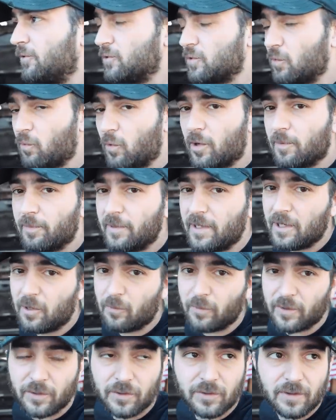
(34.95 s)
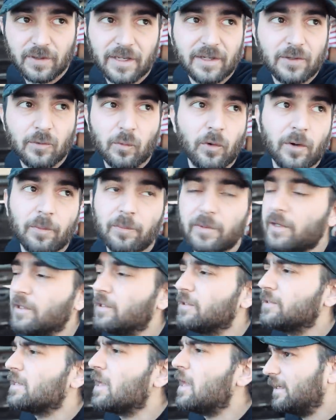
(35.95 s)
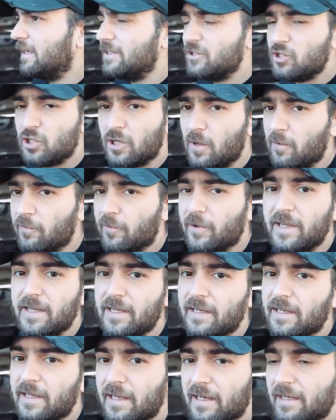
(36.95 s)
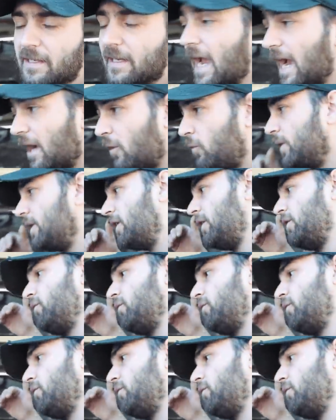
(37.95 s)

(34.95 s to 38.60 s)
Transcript: It was a worm gear. We don't like worm gears. Engine overheated. Now we